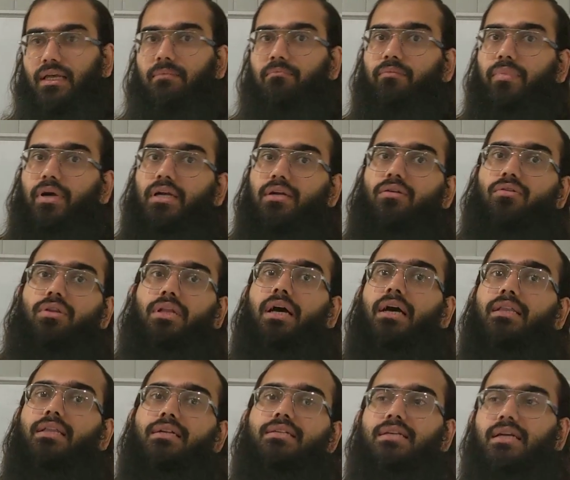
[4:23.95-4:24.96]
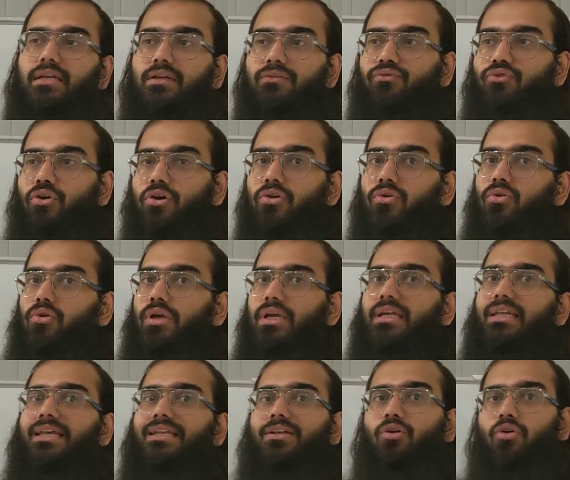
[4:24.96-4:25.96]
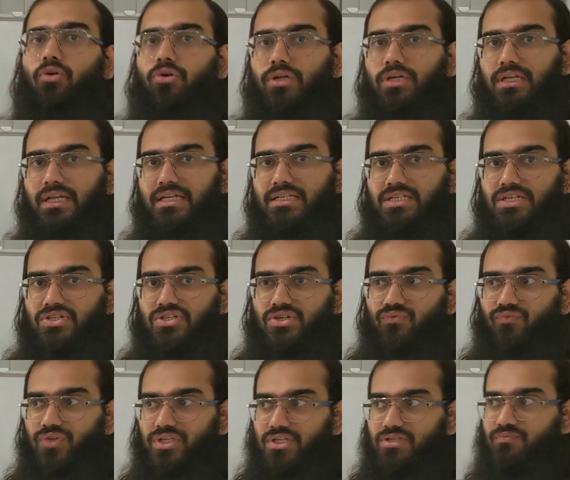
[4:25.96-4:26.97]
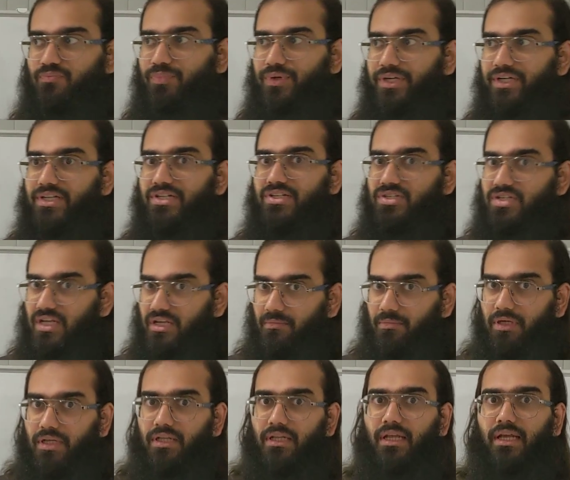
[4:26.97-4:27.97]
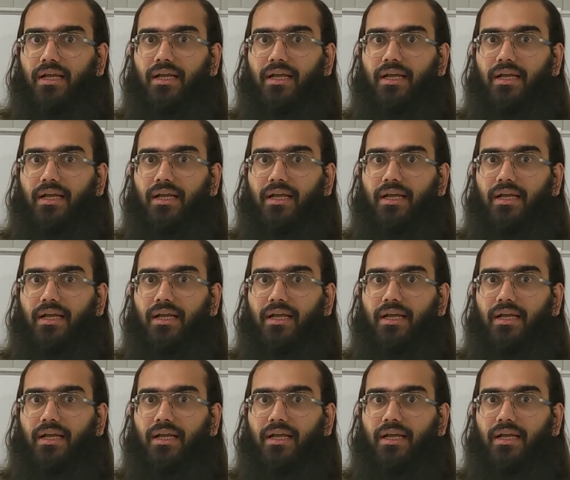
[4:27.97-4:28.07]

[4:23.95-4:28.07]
But on the other side, if you are going in an organization which is pretty stable